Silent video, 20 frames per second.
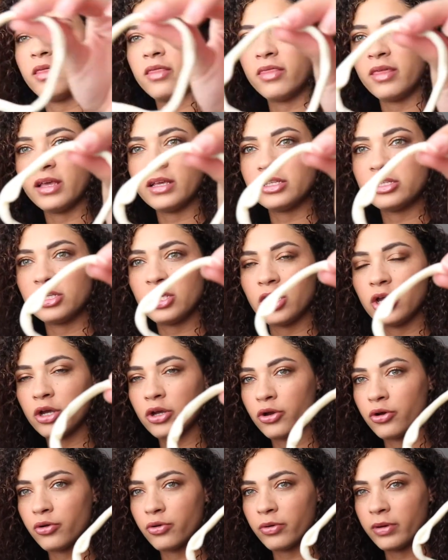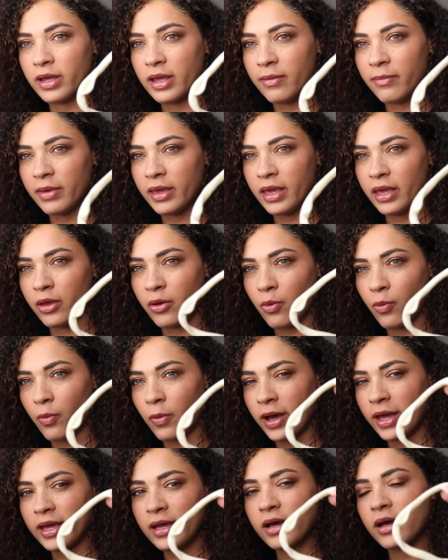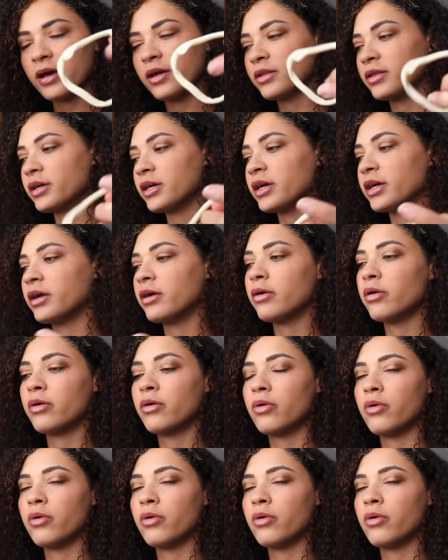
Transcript: this creamy white color